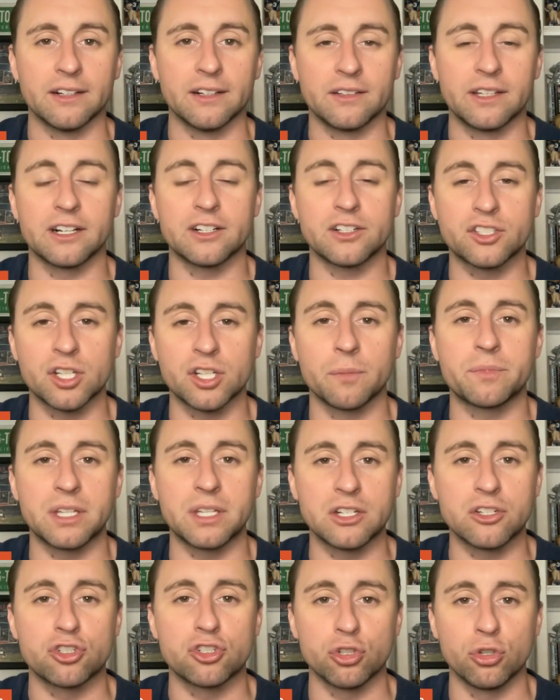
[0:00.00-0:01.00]
There's
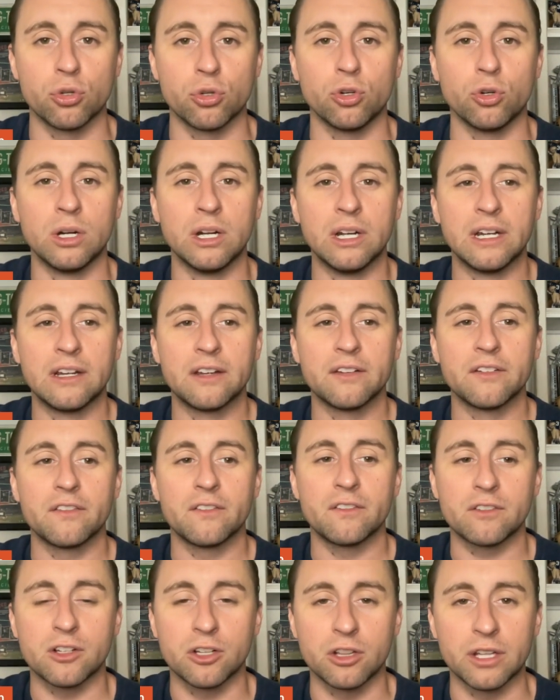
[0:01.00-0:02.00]
something to
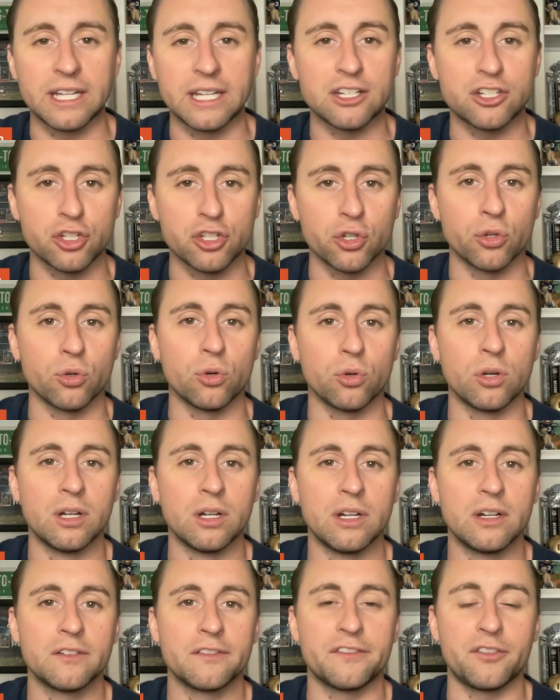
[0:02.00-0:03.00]
cling to
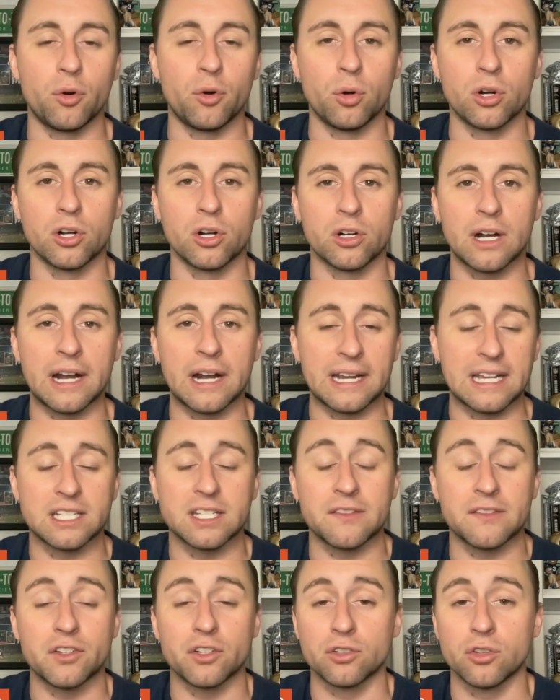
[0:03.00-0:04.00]
for, I guess,
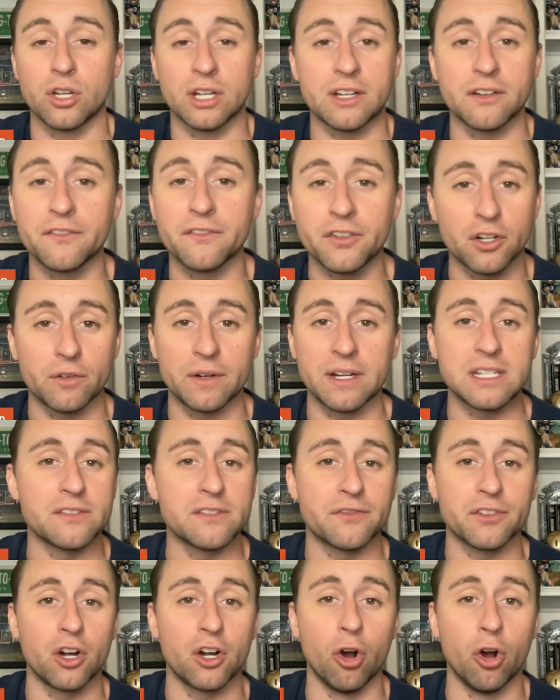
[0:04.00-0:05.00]
if you're looking for a reason
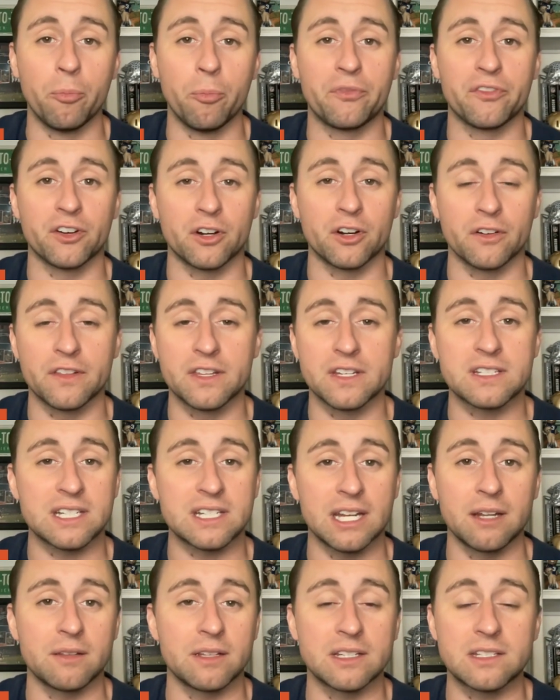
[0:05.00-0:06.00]
for hope for this
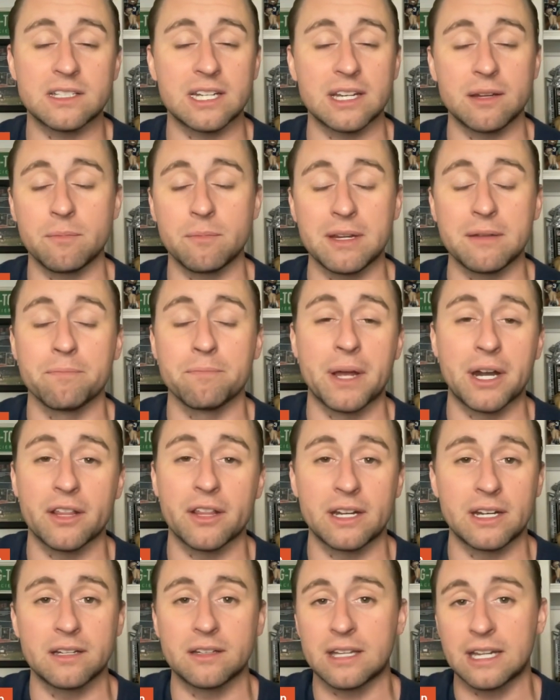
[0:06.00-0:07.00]
team being better
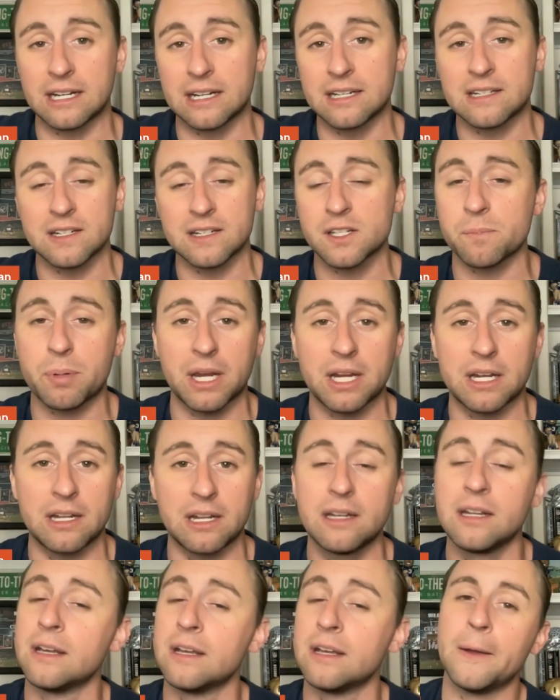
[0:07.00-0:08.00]
than anticipated.
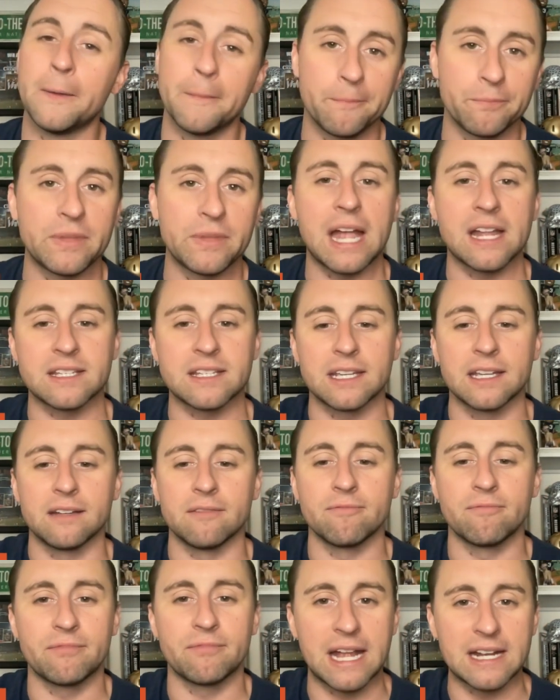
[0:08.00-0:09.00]
That's it.
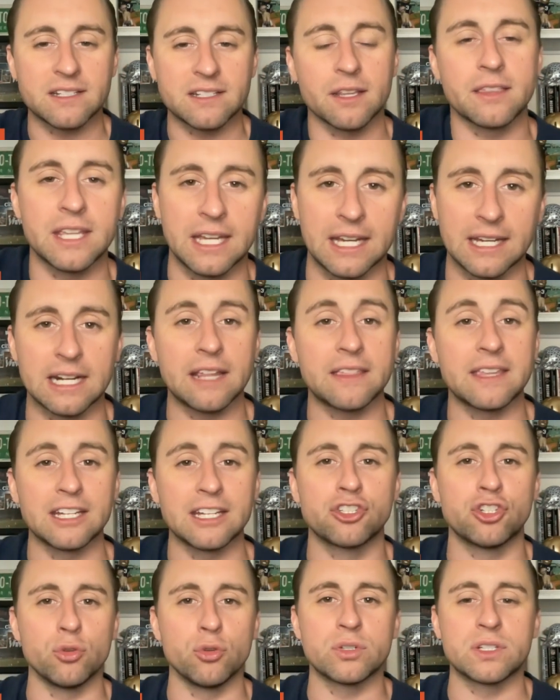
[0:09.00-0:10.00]
That's the thing. And I think
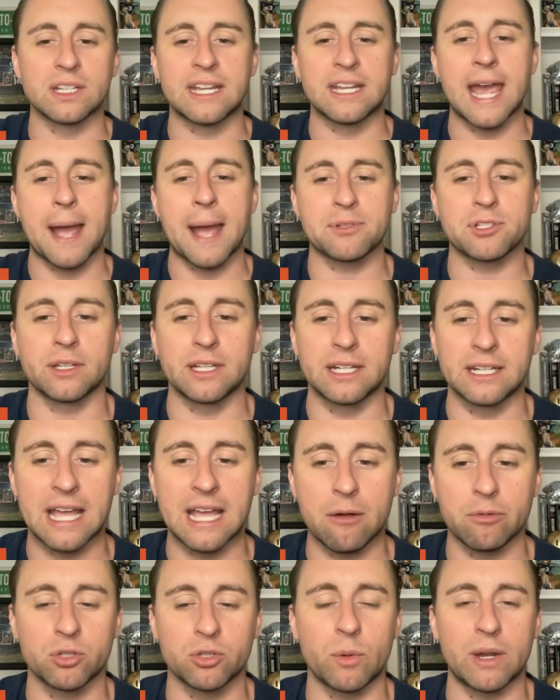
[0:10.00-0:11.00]
Duce encapsulated that
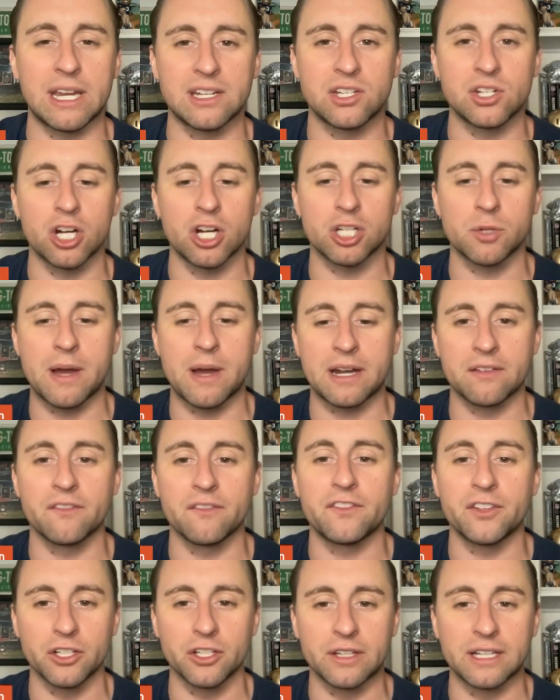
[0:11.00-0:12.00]
with the way he talked about it and
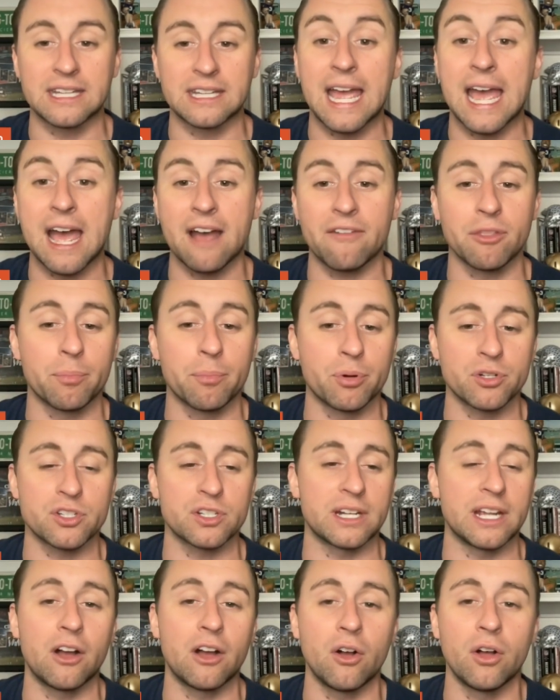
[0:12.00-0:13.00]
feeling like they have the
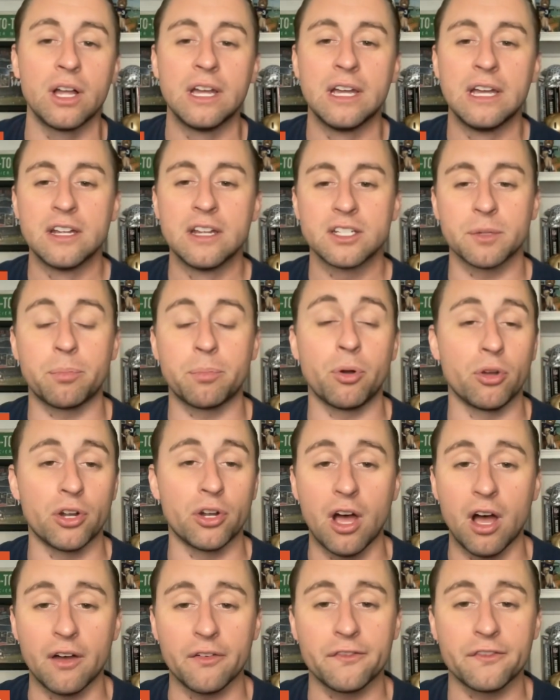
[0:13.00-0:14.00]
personnel to pull it
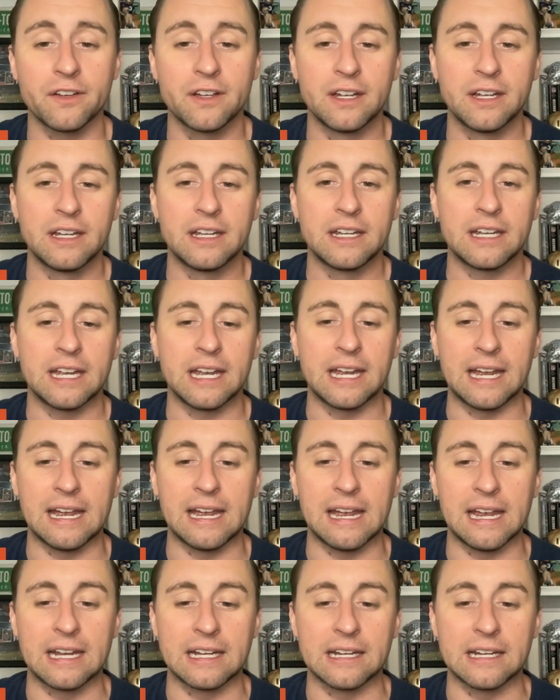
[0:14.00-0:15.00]
off.
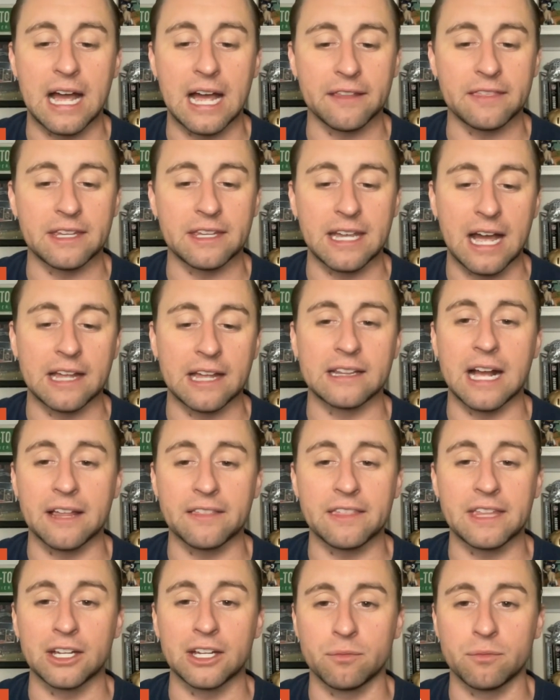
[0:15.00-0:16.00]
And I
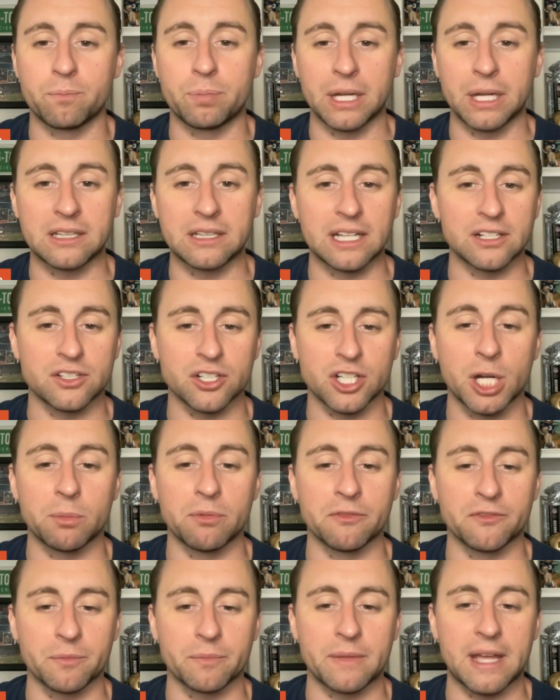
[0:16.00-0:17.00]
think big things are
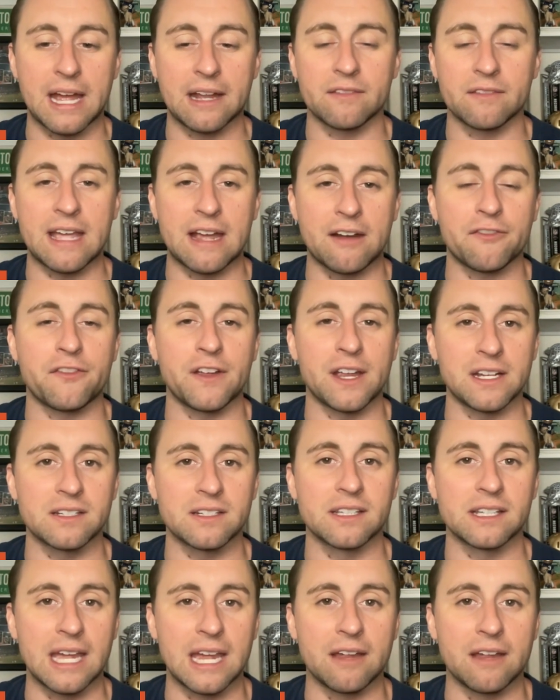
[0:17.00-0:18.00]
coming from that phase of
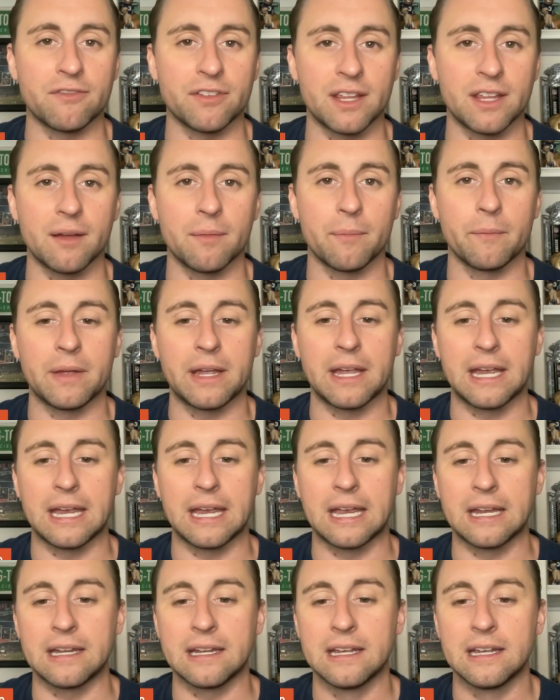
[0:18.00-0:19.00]
the game for them.
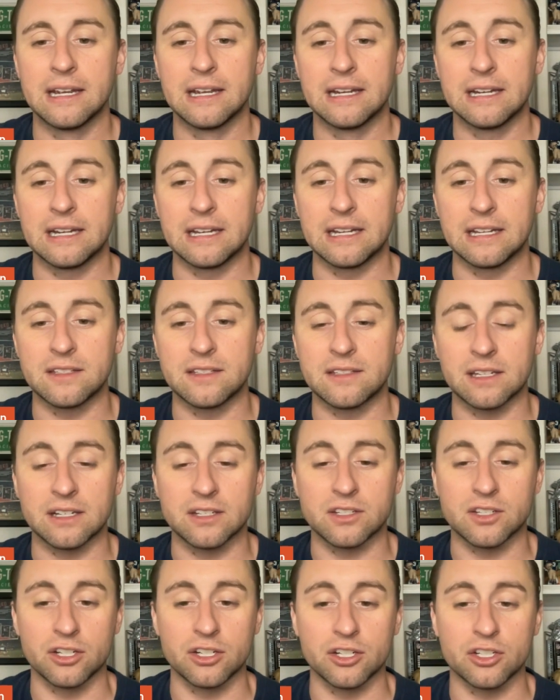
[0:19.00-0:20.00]
And
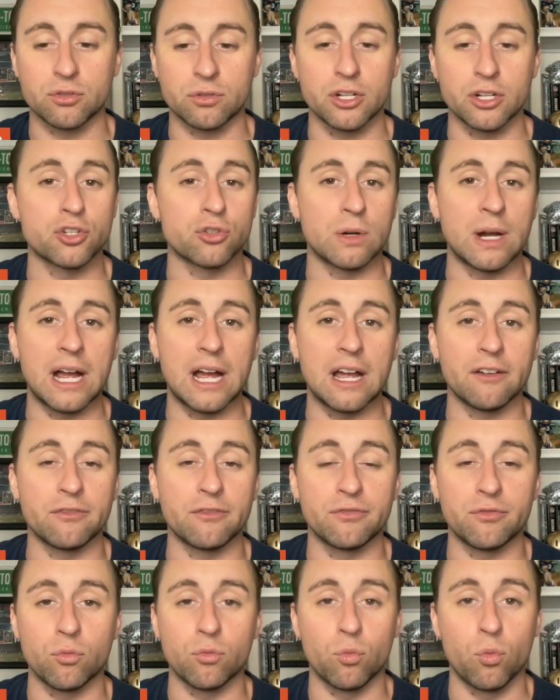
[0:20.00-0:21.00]
it's going to sort of
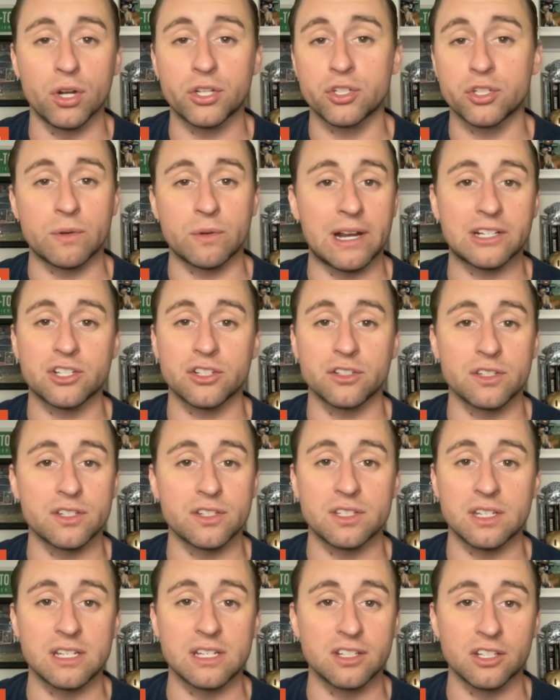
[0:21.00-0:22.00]
drive what direction the
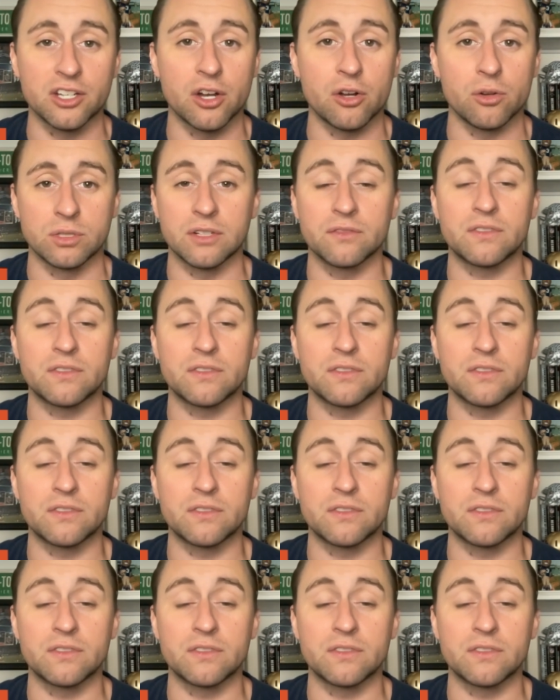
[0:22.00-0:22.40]
season goes.